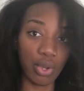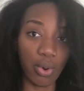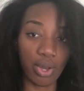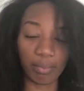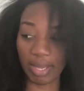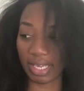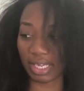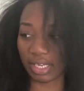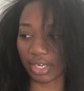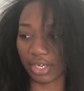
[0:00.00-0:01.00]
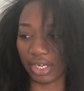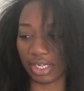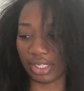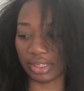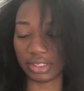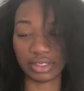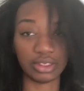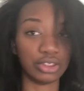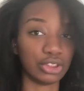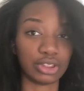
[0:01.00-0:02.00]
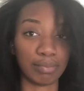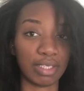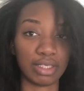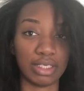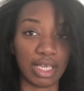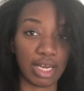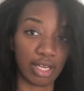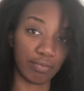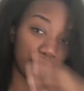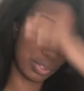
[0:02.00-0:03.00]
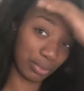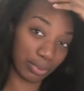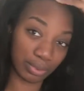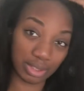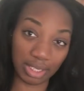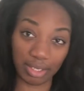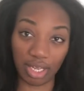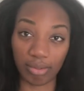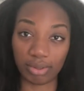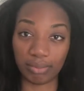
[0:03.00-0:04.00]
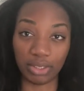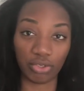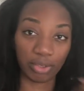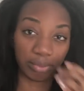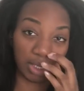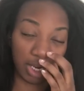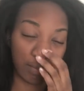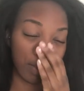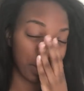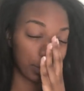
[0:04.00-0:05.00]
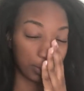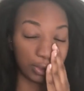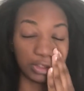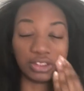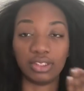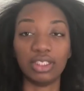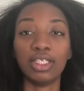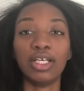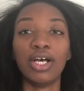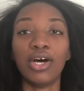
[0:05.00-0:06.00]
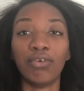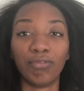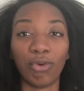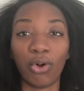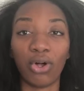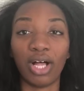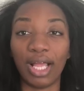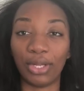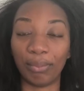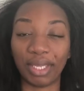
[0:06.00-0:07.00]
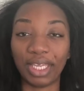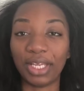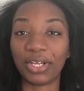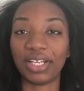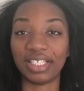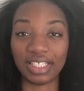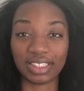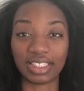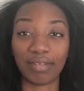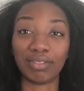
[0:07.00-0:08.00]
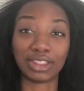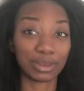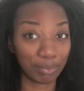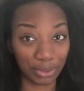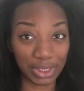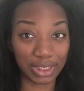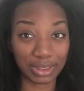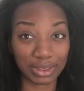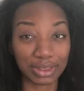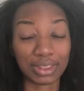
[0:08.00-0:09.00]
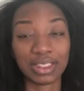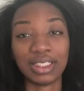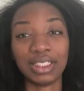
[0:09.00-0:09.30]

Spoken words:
on my hair, and this is just a method that I've used. It helps me grip the hair better so it doesn't fall out my hair. And yes, I've experienced